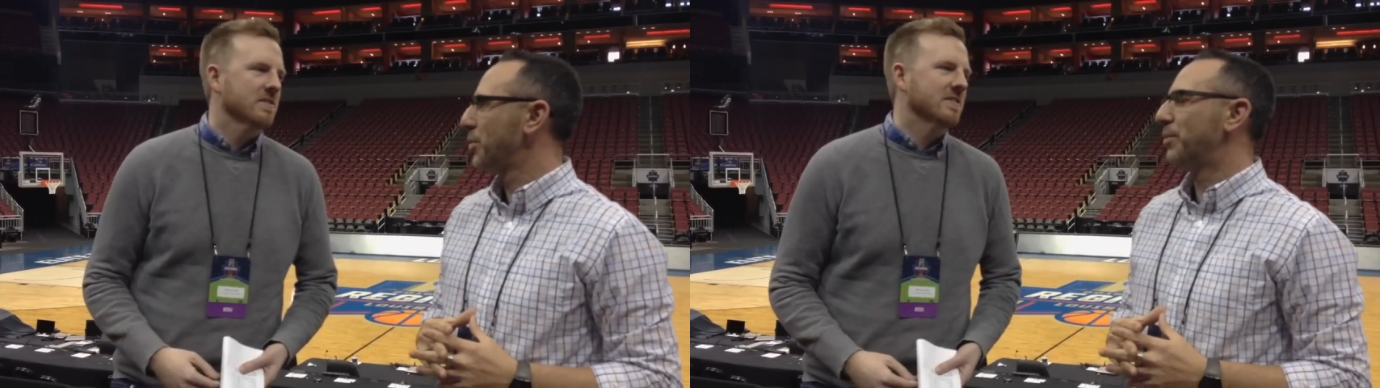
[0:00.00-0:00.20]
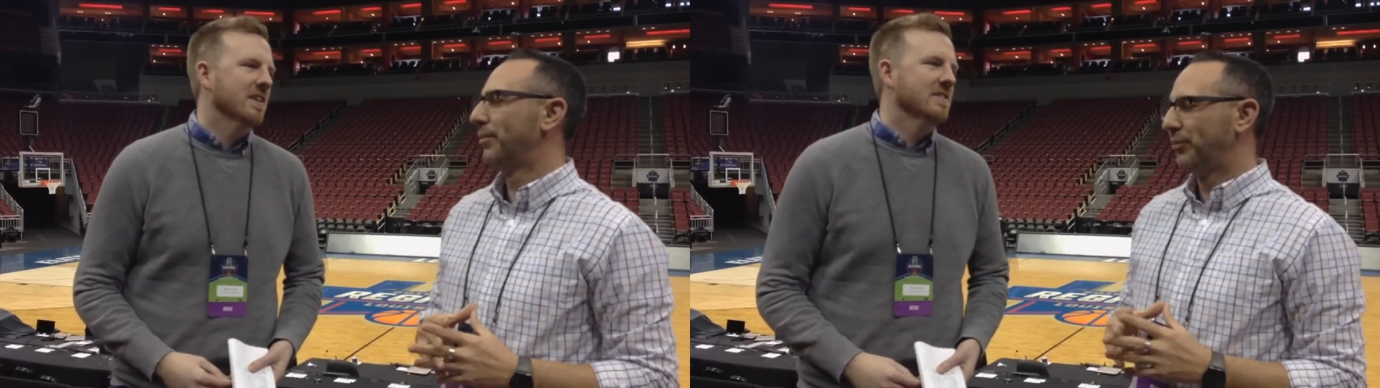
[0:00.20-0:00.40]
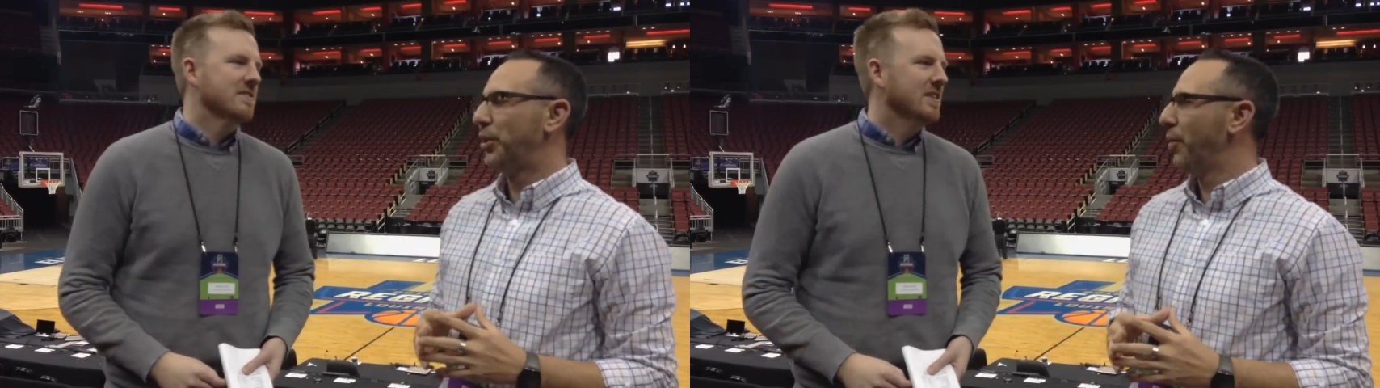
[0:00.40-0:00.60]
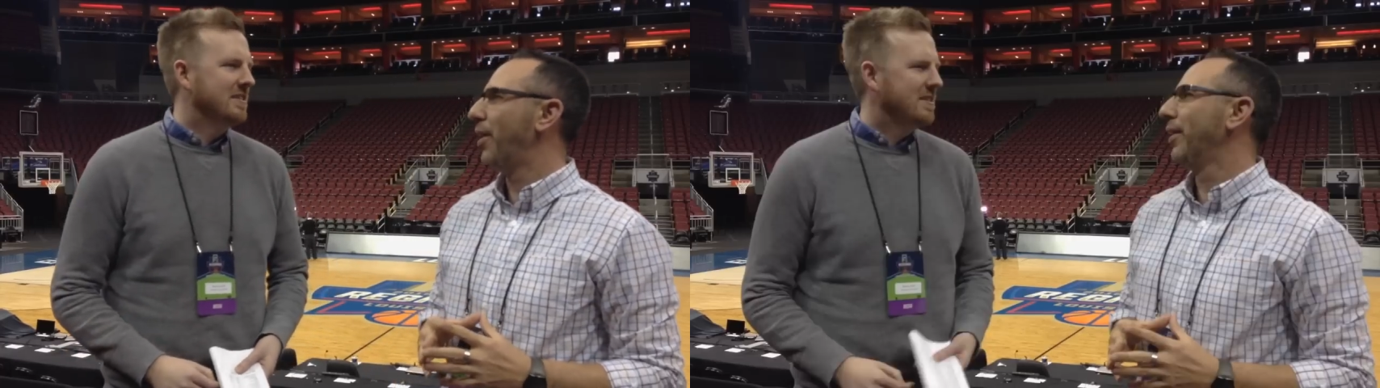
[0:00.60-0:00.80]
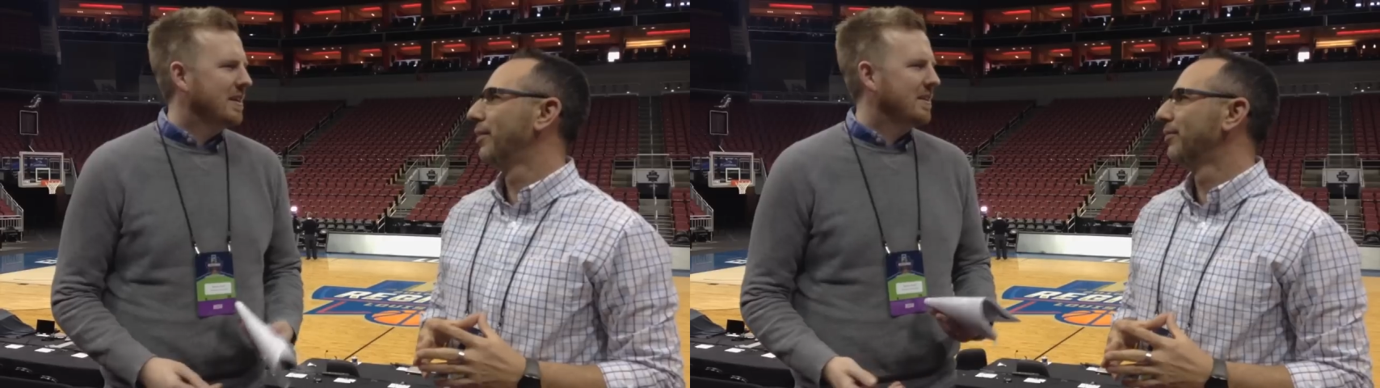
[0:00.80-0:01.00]
Speaker 1: these days. You
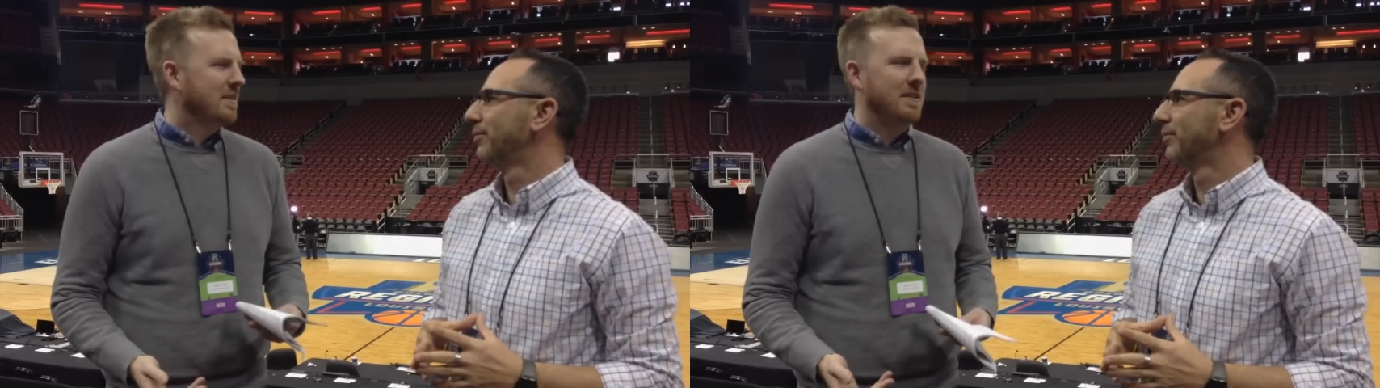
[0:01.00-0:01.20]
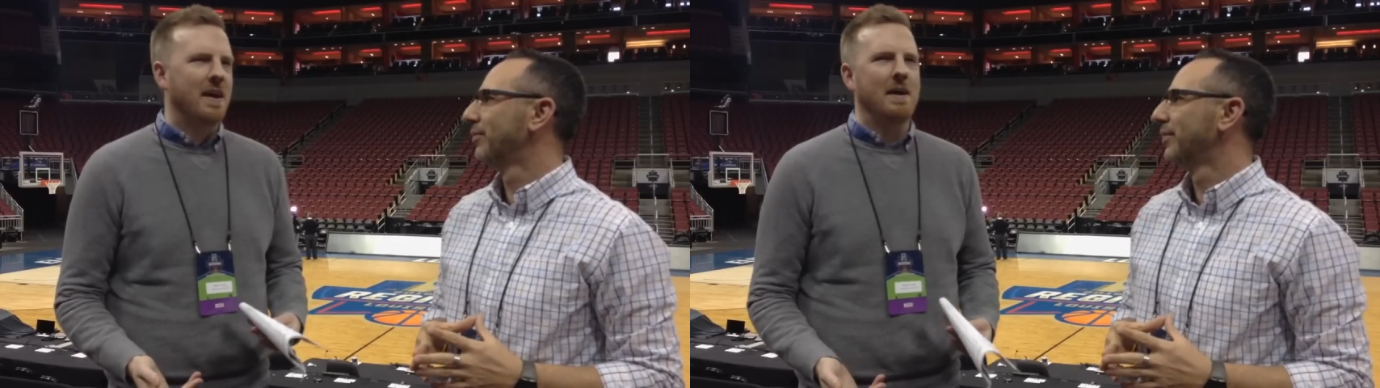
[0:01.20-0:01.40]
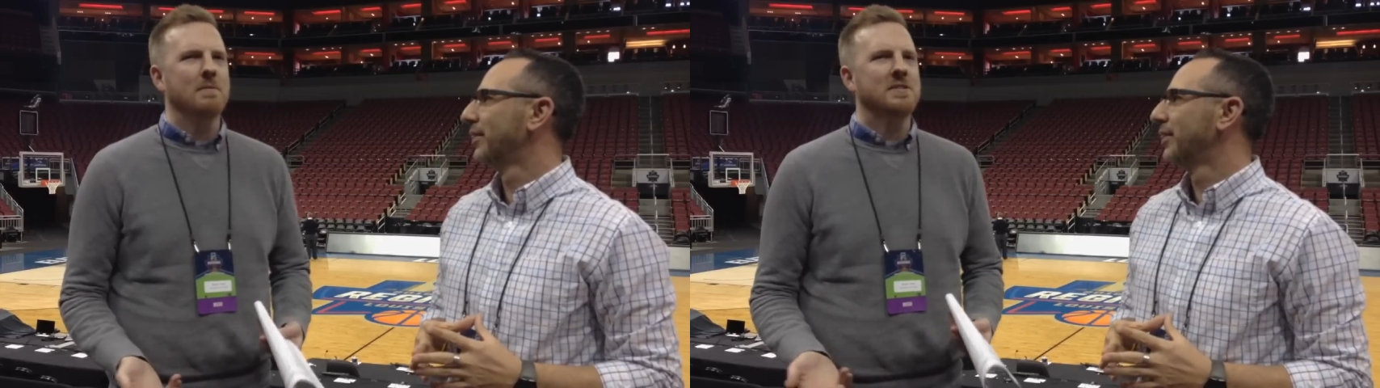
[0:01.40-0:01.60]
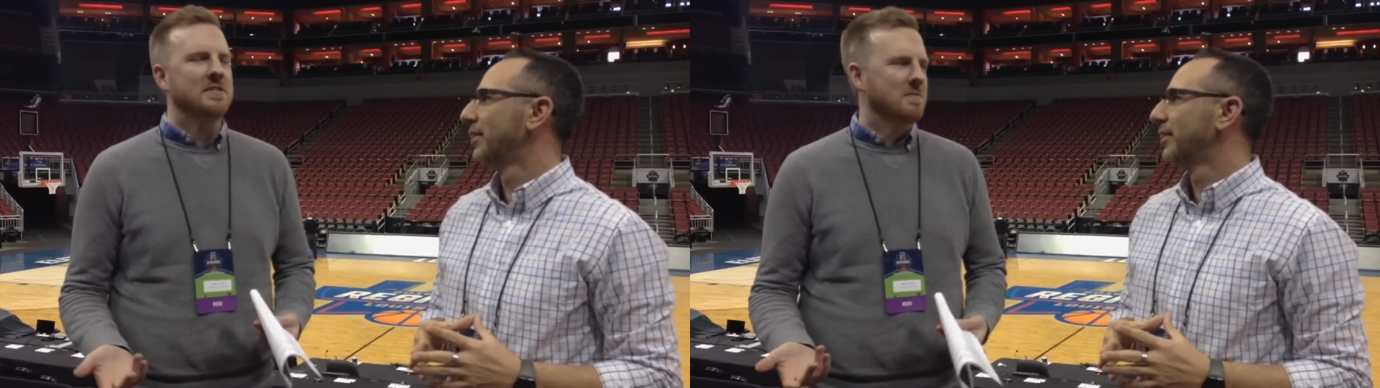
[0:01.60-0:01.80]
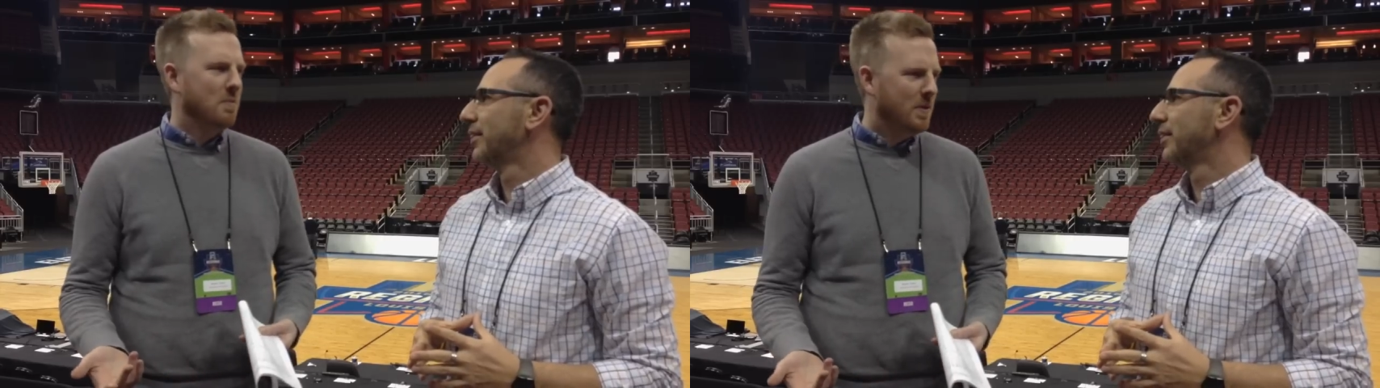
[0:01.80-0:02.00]
are. It's like I went to
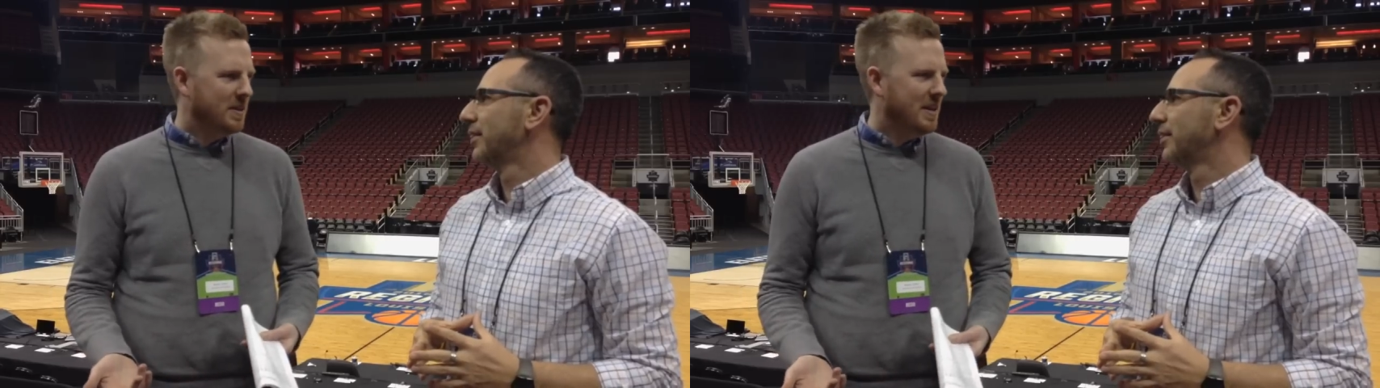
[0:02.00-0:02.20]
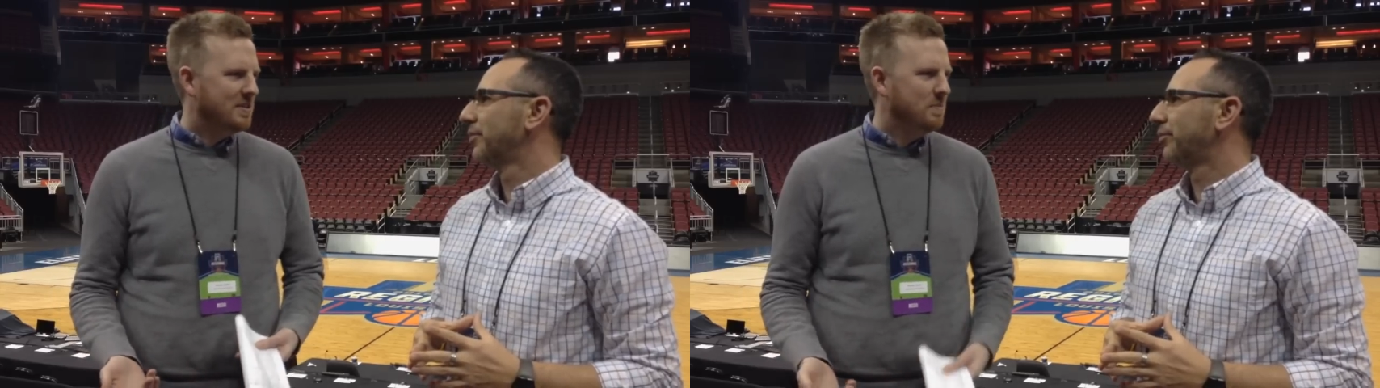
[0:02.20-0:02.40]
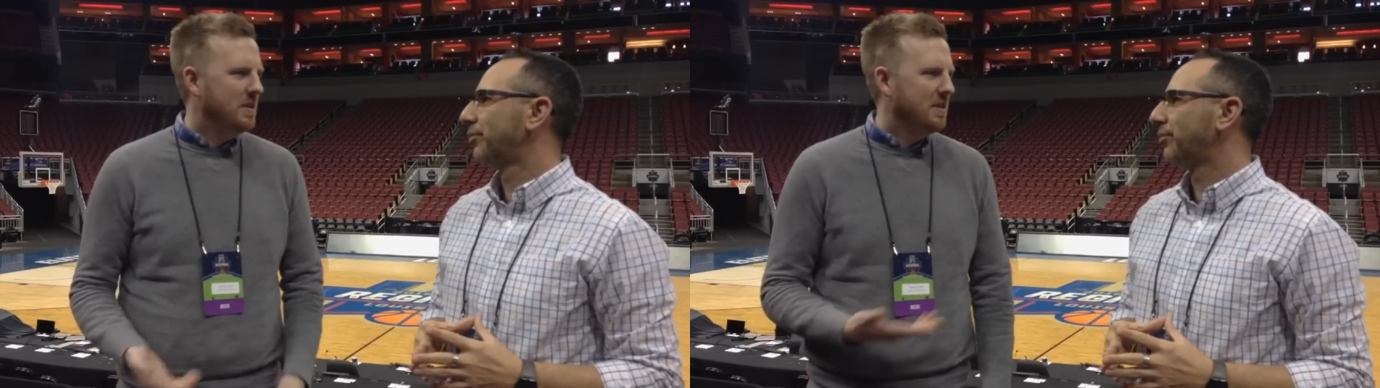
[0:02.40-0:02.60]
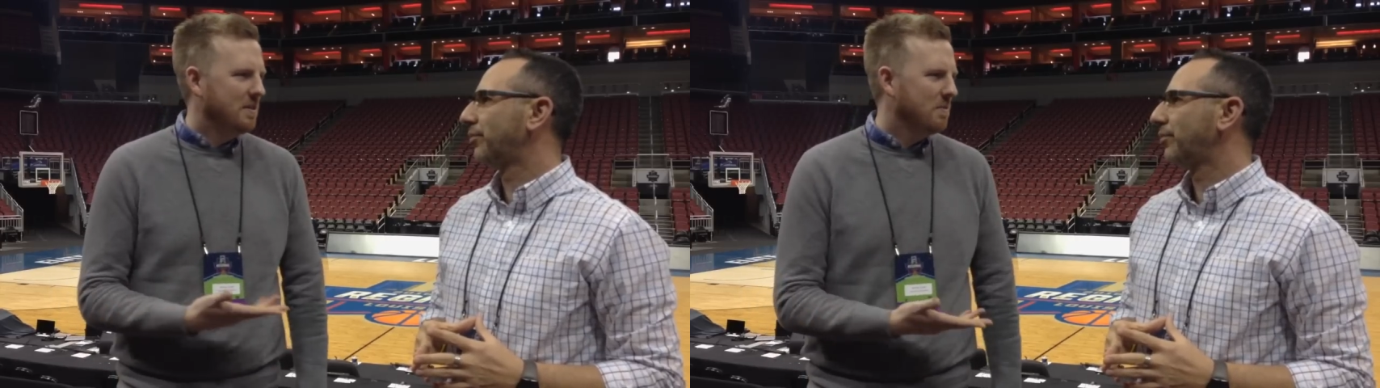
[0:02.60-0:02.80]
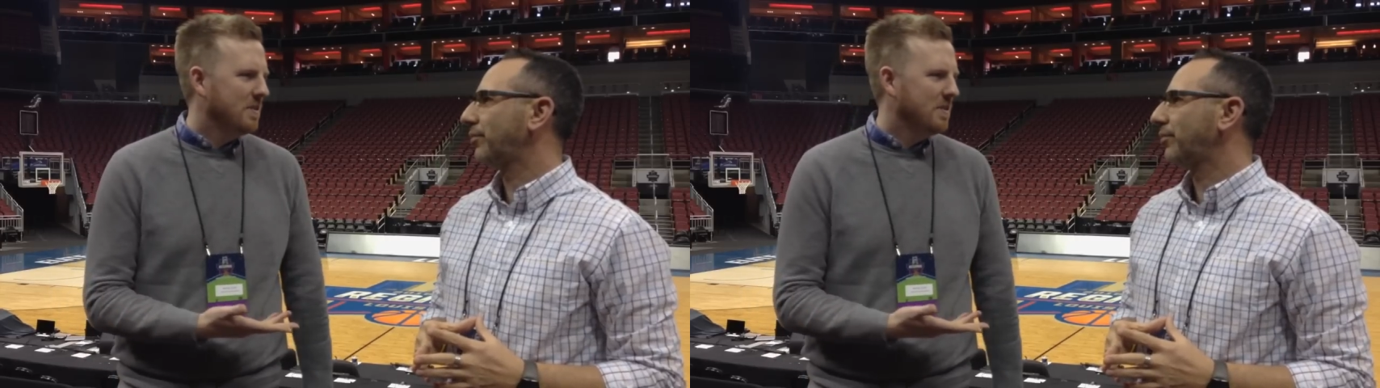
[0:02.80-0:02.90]
Des Moines last week and you